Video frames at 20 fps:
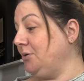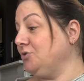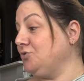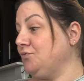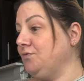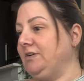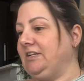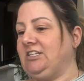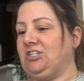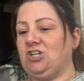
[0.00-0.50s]
I was
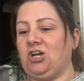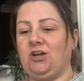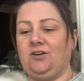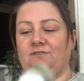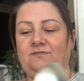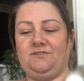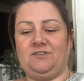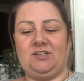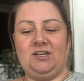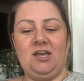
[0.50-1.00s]
really
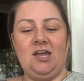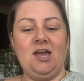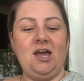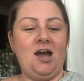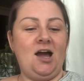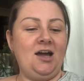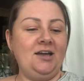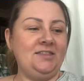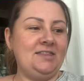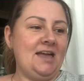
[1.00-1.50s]
chuffed.
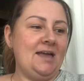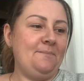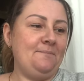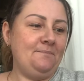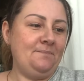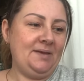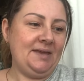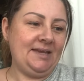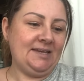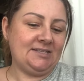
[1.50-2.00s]
I
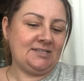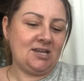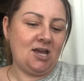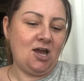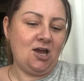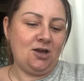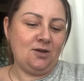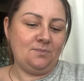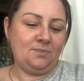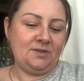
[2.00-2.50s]
then picked
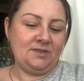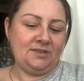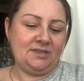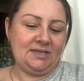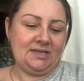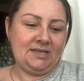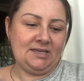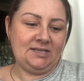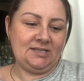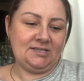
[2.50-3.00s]
up
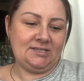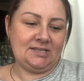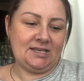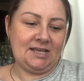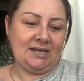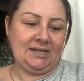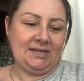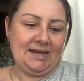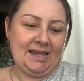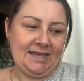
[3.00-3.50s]
this
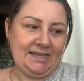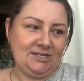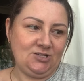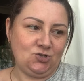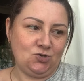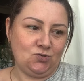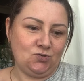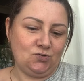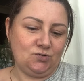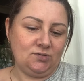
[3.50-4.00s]

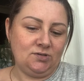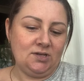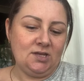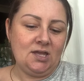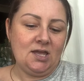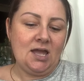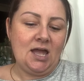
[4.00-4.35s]
ladle,